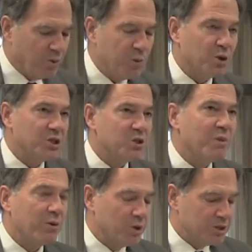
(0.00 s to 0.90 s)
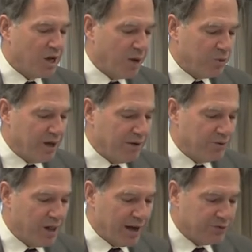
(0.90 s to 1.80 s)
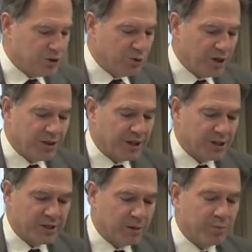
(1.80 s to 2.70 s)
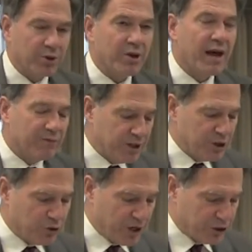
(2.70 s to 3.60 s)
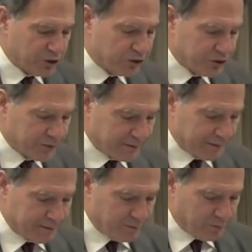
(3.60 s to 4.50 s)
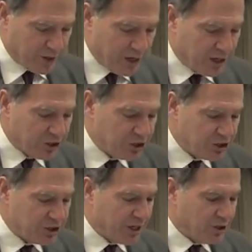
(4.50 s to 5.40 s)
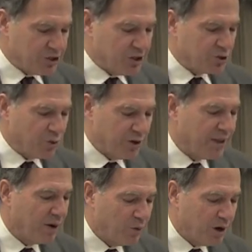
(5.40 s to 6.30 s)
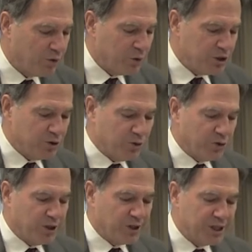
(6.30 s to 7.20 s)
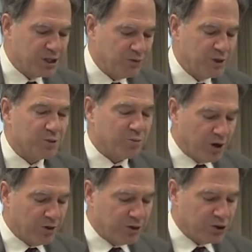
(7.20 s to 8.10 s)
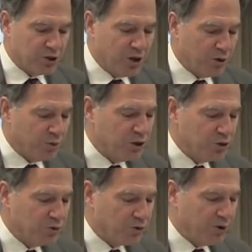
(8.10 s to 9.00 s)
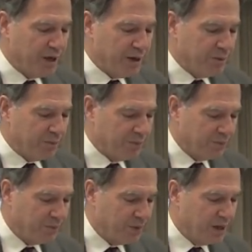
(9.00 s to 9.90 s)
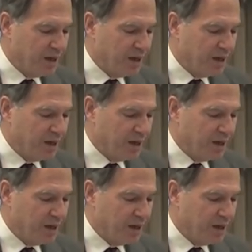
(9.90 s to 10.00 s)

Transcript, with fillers: We want to spend what time we have left doing things that build heavenly treasures. Yes, sir Amen. Jesus tells us that whatever we do for the least of his brothers, we do for him. Amen.